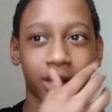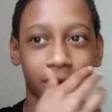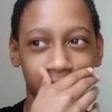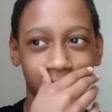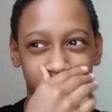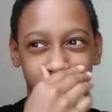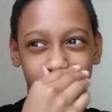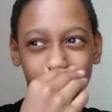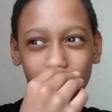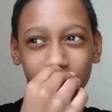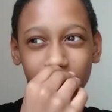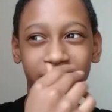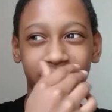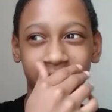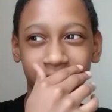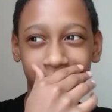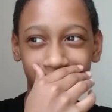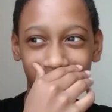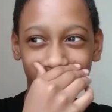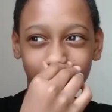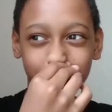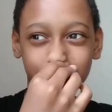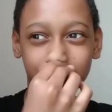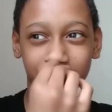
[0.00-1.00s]
some
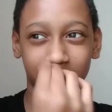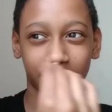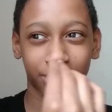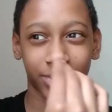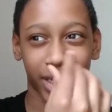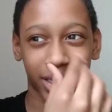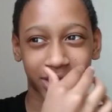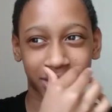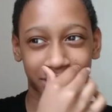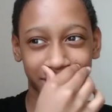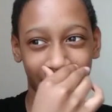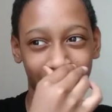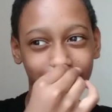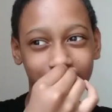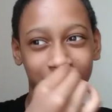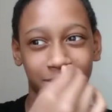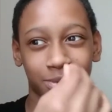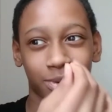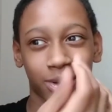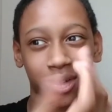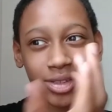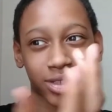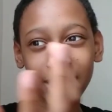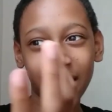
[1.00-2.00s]
stats
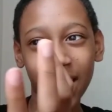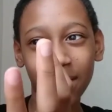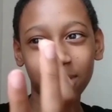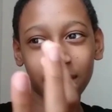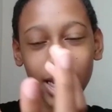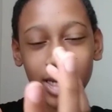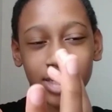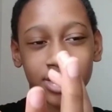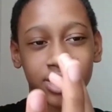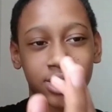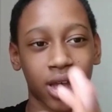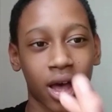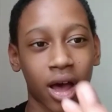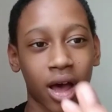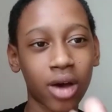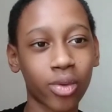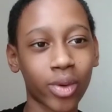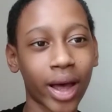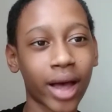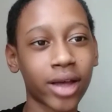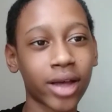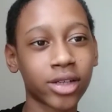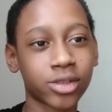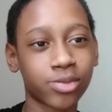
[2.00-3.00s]
about the game that I saw
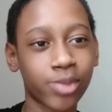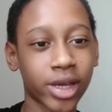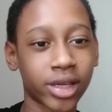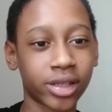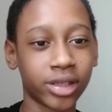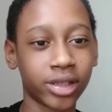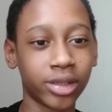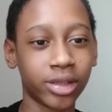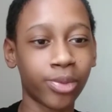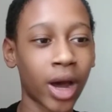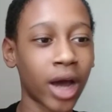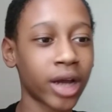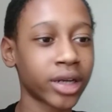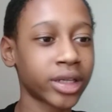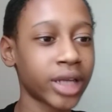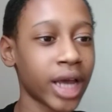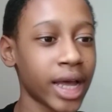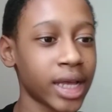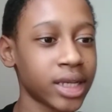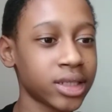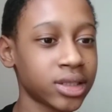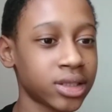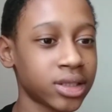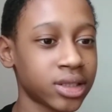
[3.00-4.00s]
while I was making the
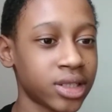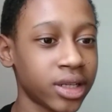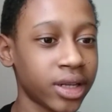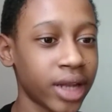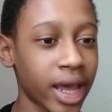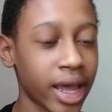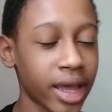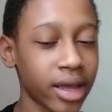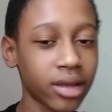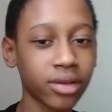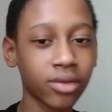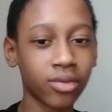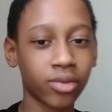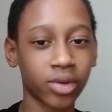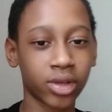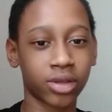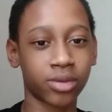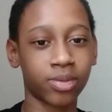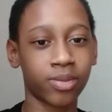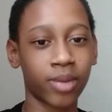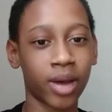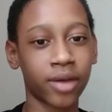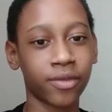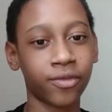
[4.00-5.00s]
podcast today
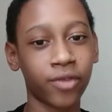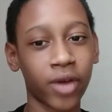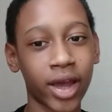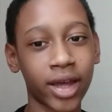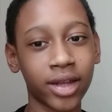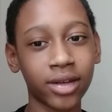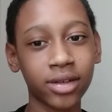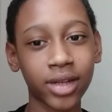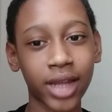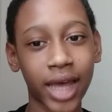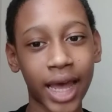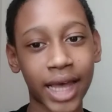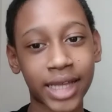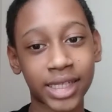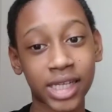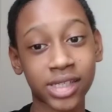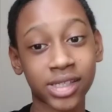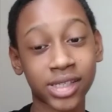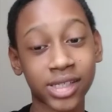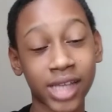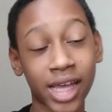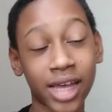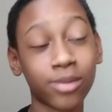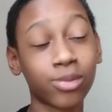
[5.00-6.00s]
with my friend, as I
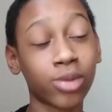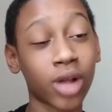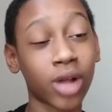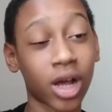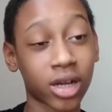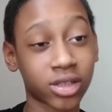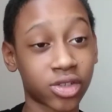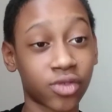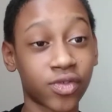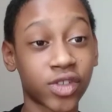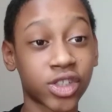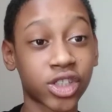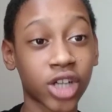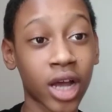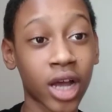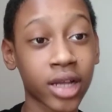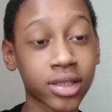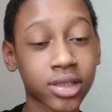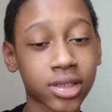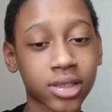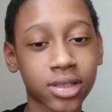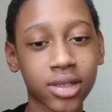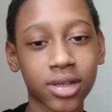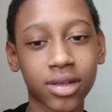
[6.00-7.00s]
said, blocks over
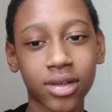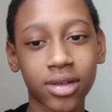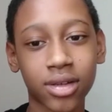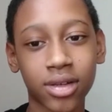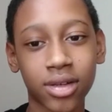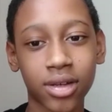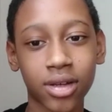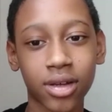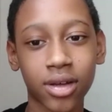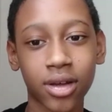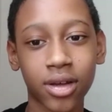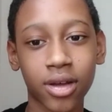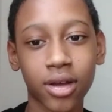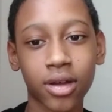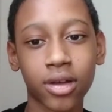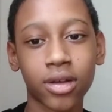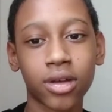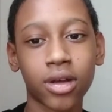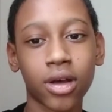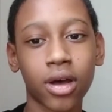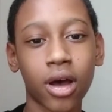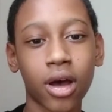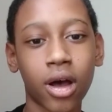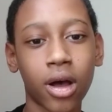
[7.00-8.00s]
shots.
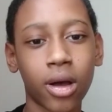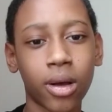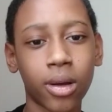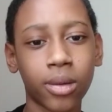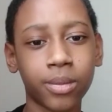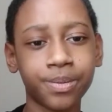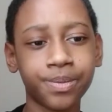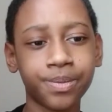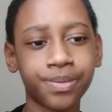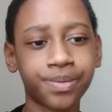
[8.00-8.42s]
What's